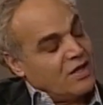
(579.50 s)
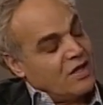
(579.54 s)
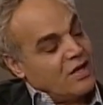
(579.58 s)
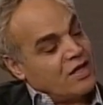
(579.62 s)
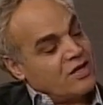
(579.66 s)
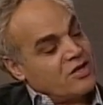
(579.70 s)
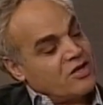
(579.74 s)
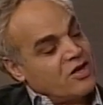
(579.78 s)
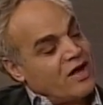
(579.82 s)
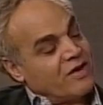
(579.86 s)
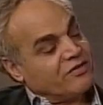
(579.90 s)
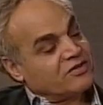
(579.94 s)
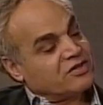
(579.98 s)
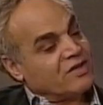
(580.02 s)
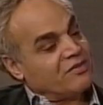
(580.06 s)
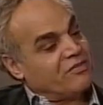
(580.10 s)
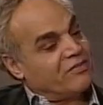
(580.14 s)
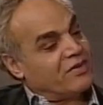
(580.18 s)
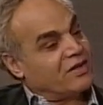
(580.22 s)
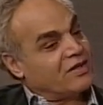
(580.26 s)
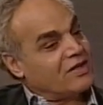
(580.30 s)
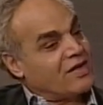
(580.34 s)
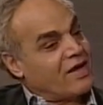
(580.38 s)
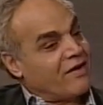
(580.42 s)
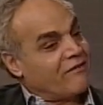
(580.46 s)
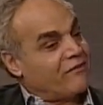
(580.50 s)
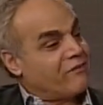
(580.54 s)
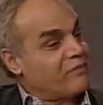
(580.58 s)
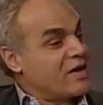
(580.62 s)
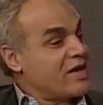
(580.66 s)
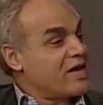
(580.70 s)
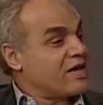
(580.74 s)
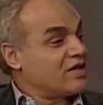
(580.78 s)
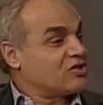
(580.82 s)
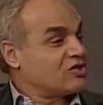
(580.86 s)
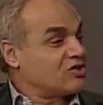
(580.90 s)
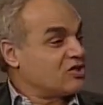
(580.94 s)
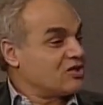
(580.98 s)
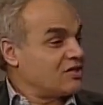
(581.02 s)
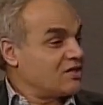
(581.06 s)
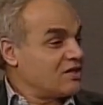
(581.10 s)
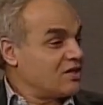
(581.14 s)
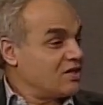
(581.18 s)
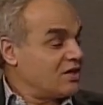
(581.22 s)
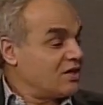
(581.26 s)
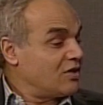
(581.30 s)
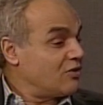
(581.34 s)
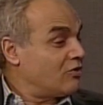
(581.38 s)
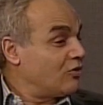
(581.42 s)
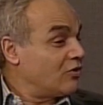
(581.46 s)
and you have somebody have
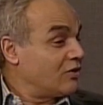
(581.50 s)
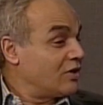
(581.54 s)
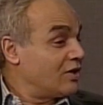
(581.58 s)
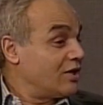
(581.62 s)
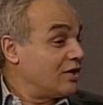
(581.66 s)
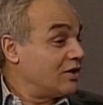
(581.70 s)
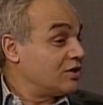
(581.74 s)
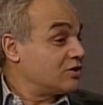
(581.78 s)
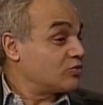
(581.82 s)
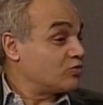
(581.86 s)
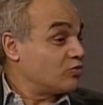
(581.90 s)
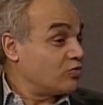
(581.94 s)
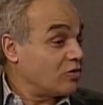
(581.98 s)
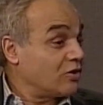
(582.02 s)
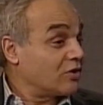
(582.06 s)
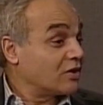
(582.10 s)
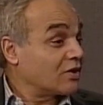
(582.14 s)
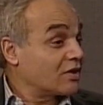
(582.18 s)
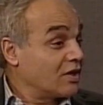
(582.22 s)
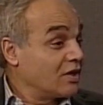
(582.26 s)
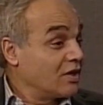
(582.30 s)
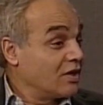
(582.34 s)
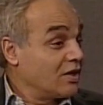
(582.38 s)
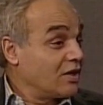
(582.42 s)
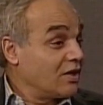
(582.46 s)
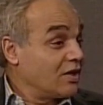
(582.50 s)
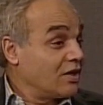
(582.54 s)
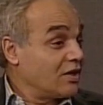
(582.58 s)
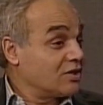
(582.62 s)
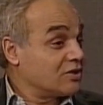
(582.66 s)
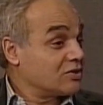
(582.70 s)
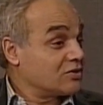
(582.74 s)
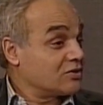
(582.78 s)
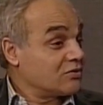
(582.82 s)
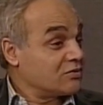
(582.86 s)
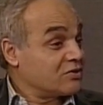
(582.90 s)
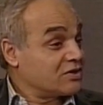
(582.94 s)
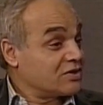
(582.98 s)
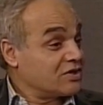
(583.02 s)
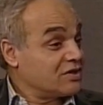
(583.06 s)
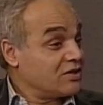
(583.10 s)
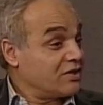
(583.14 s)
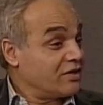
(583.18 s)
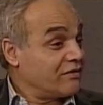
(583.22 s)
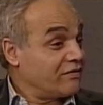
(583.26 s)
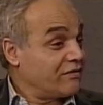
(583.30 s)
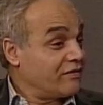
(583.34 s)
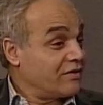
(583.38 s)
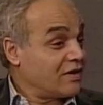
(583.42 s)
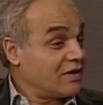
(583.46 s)
PhD. All his work yeah. is to see
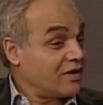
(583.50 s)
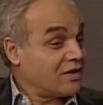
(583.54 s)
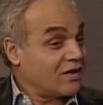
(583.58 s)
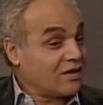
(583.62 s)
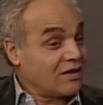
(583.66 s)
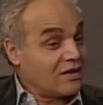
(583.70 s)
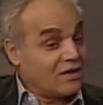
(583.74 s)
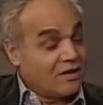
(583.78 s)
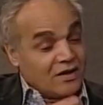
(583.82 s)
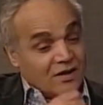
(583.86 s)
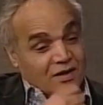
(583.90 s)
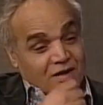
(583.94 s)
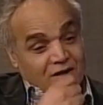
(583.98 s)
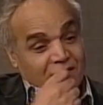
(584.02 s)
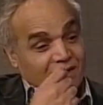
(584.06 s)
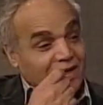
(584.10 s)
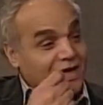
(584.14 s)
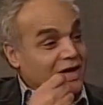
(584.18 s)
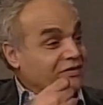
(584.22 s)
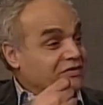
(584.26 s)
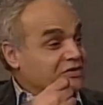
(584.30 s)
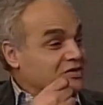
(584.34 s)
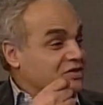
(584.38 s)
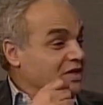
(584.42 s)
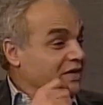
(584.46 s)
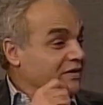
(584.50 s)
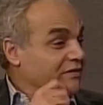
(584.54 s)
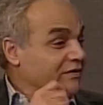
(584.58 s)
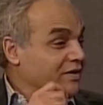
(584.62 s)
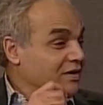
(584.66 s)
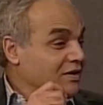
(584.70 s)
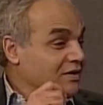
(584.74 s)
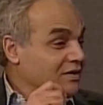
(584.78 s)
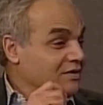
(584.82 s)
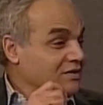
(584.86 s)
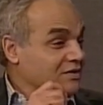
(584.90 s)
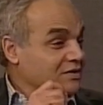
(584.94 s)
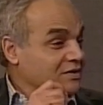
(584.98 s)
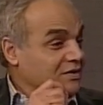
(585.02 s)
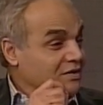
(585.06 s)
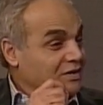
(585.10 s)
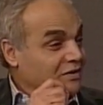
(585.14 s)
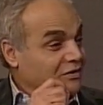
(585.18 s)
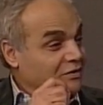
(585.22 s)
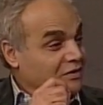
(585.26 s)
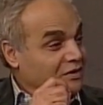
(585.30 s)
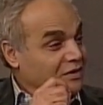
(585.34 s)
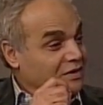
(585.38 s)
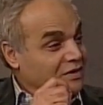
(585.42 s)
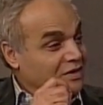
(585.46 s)
if the lifesavers
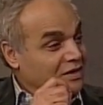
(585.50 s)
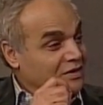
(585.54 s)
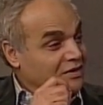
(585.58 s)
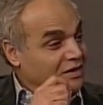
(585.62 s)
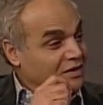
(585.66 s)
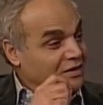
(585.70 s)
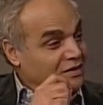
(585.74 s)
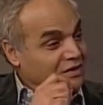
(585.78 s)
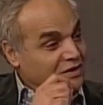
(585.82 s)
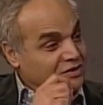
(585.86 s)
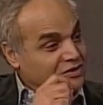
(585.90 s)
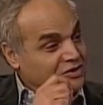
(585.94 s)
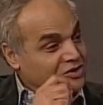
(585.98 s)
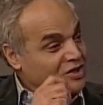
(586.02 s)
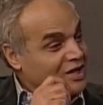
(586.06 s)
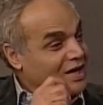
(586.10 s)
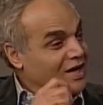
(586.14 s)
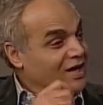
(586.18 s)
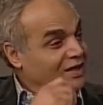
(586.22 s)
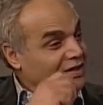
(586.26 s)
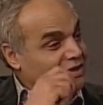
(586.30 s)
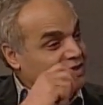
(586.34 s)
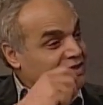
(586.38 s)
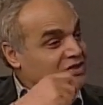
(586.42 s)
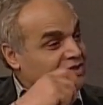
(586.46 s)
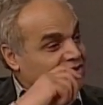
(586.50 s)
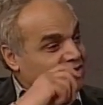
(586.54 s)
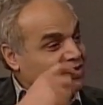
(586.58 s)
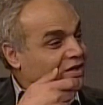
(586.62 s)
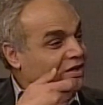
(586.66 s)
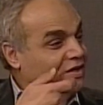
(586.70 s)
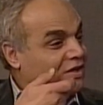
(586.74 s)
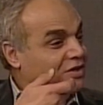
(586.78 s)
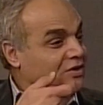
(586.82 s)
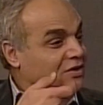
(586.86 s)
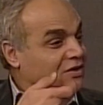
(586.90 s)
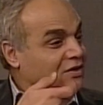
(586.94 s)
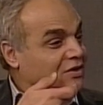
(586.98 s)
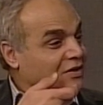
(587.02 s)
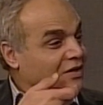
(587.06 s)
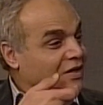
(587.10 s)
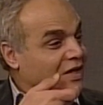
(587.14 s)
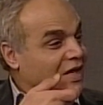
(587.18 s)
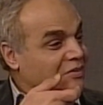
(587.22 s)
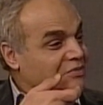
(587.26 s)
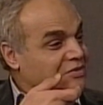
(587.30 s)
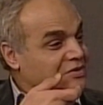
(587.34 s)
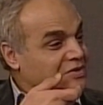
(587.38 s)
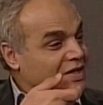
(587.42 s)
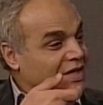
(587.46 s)
uh, that the child is turned it uh,
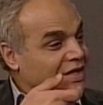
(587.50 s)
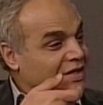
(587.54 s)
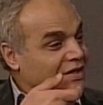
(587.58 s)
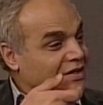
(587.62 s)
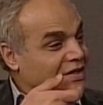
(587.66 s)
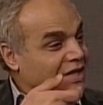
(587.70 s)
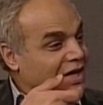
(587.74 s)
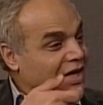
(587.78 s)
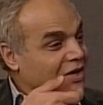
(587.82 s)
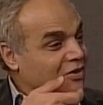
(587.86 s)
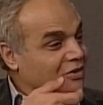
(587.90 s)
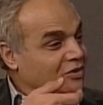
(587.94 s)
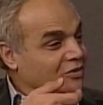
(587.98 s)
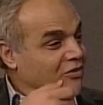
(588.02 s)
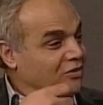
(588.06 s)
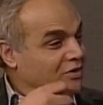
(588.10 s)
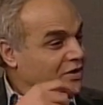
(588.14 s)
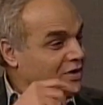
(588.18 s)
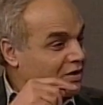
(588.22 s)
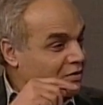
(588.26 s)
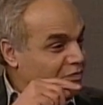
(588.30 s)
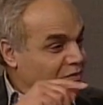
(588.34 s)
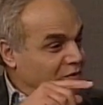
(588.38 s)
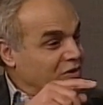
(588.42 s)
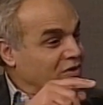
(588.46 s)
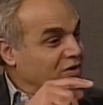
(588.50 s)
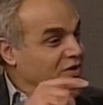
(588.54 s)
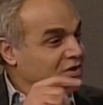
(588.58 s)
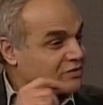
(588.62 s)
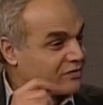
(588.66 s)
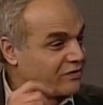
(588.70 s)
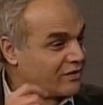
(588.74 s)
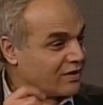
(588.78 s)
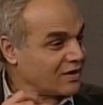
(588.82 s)
upside down or he put his